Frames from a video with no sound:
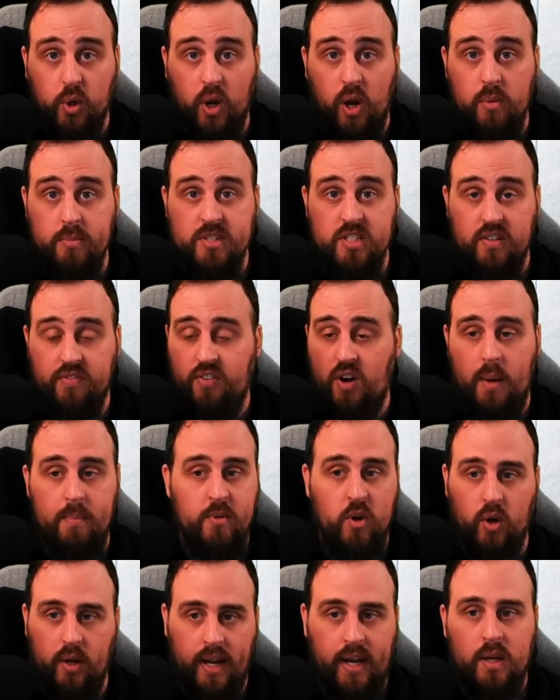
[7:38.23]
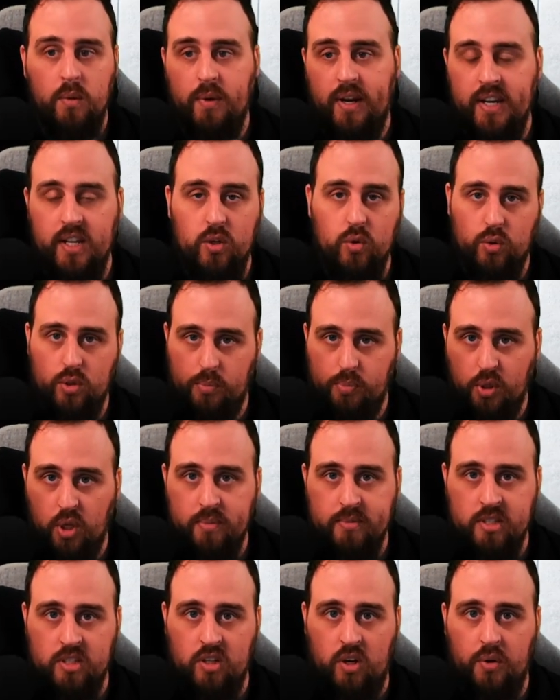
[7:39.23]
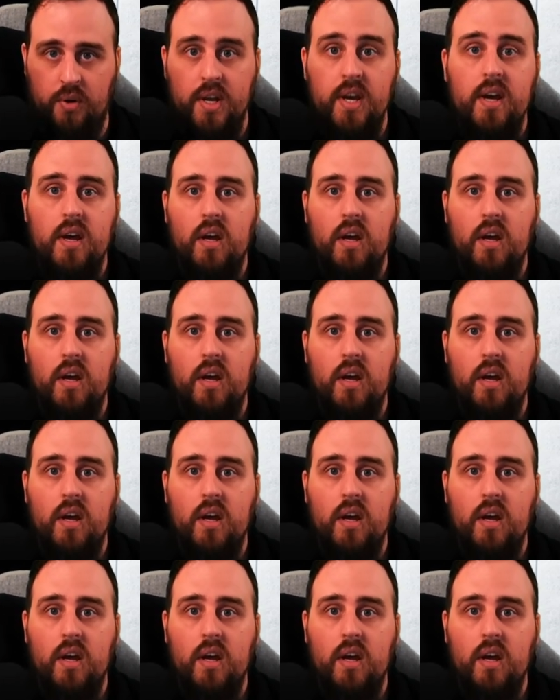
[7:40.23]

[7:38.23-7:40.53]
homers if I'm not anywhere near your deployment zone.